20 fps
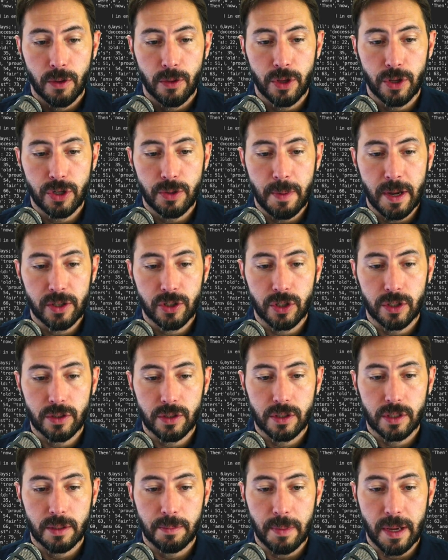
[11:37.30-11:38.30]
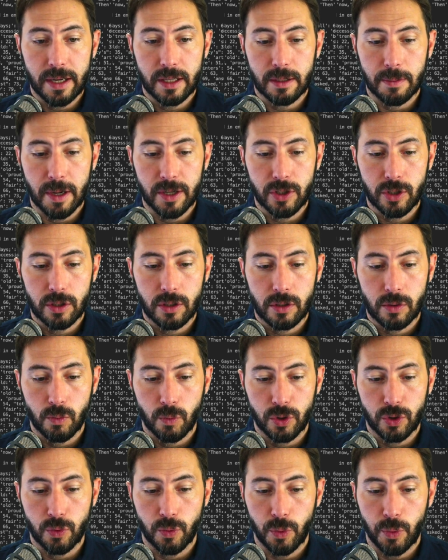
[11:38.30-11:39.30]
The dimensions, the embedding dimensions,
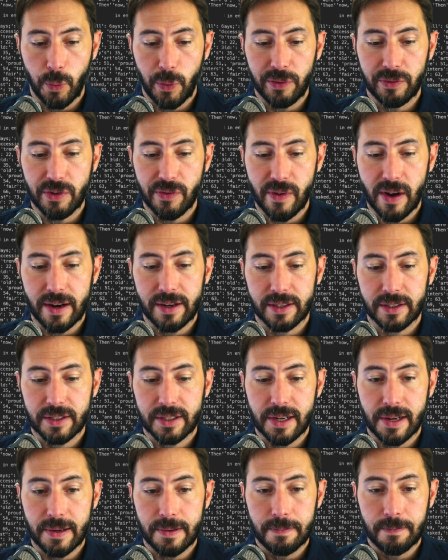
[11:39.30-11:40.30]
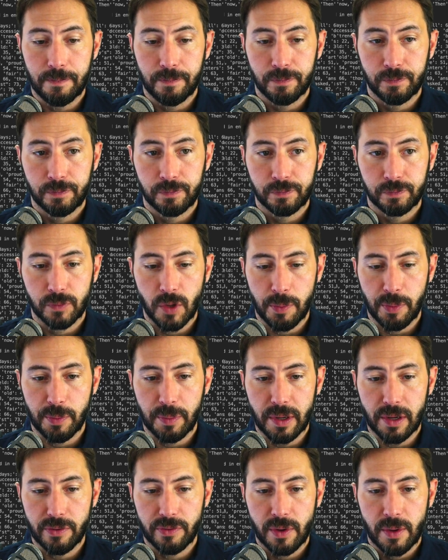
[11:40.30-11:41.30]
which we've defined as 10 up
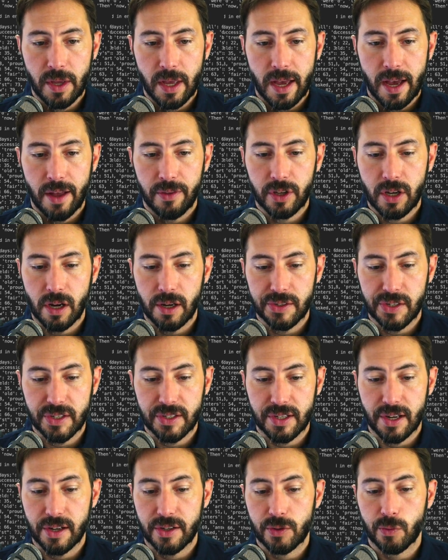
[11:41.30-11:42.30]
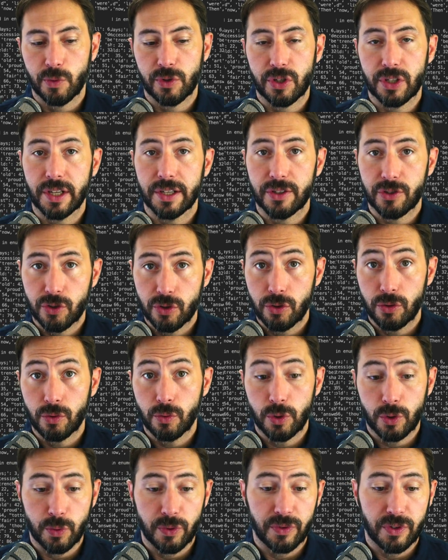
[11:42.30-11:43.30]
above, and the context size, which again is 2,
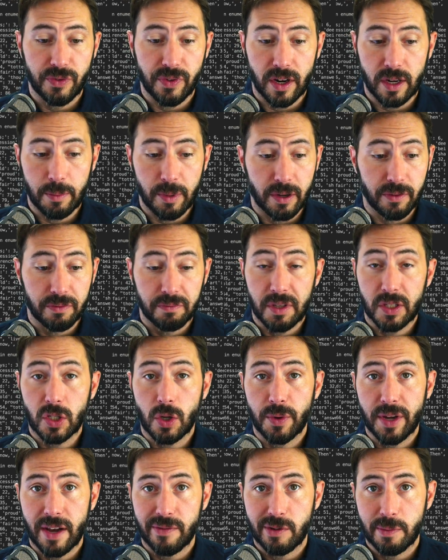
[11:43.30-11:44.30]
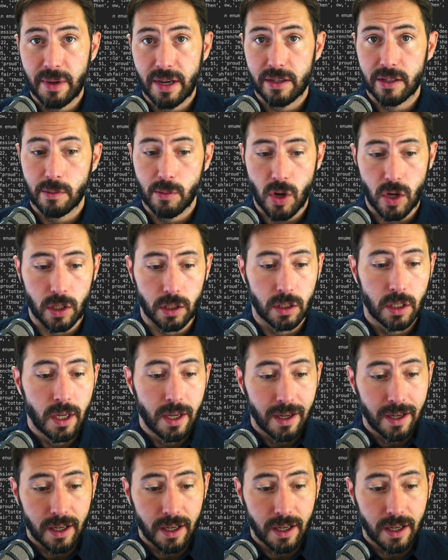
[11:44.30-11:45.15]
which we've defined above. That's all we have to pass the model.